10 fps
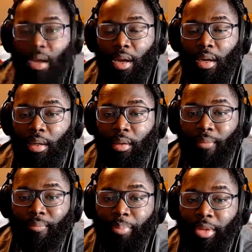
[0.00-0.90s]

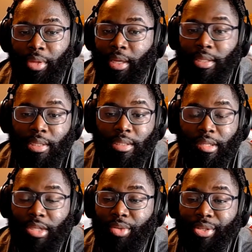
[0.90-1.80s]
But yeah, it's
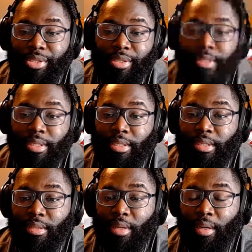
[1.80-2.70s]
interesting to
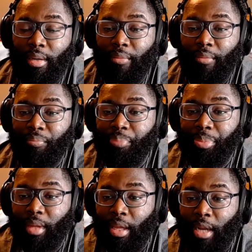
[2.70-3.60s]
see.
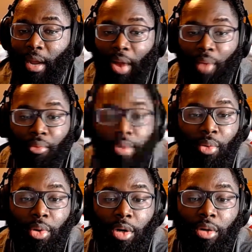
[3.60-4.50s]
And I really
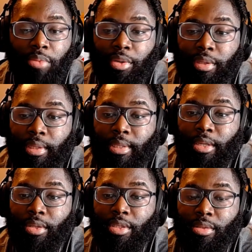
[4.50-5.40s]
want to know more
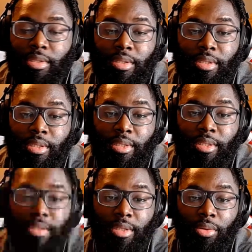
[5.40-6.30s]
details on this, just
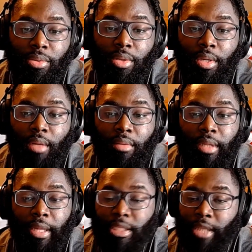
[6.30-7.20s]
the
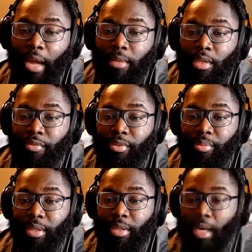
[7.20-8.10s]
ins and outs of it,
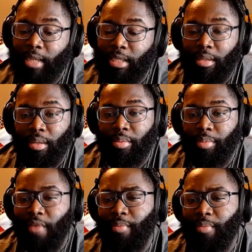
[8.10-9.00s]
because like I said,
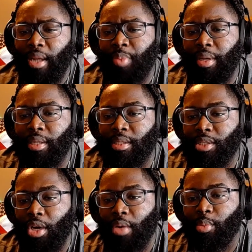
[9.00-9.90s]
everybody's biggest
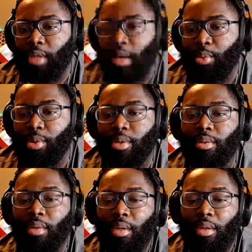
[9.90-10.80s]
concern was like,
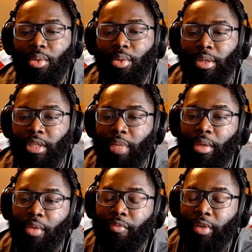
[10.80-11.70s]
well, what does that
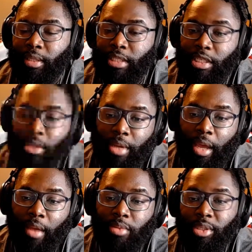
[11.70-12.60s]
mean for the Nintendo
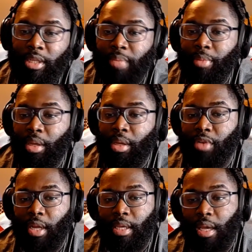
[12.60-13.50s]
games? What does that mean for
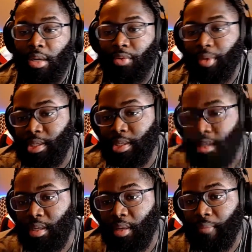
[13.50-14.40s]
like Killer Instinct?